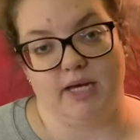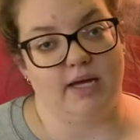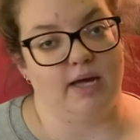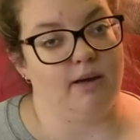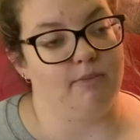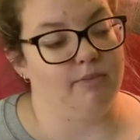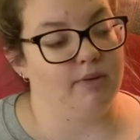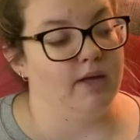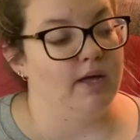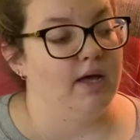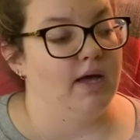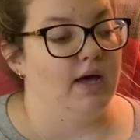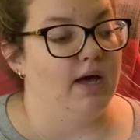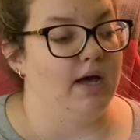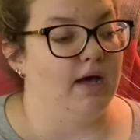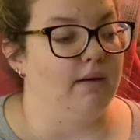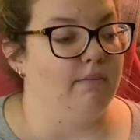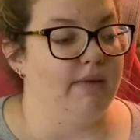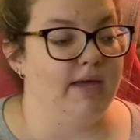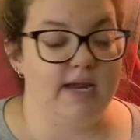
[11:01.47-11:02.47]
up
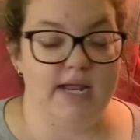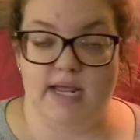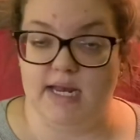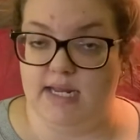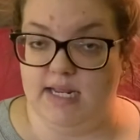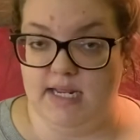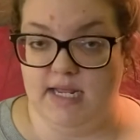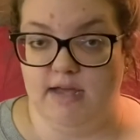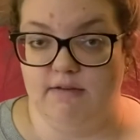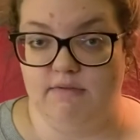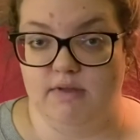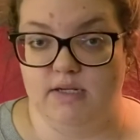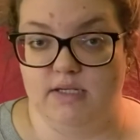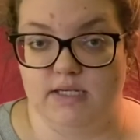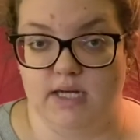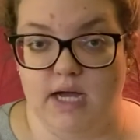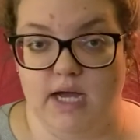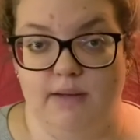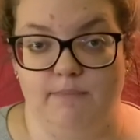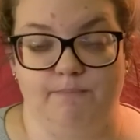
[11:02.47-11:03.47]
at any given
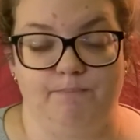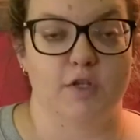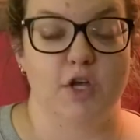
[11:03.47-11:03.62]
time.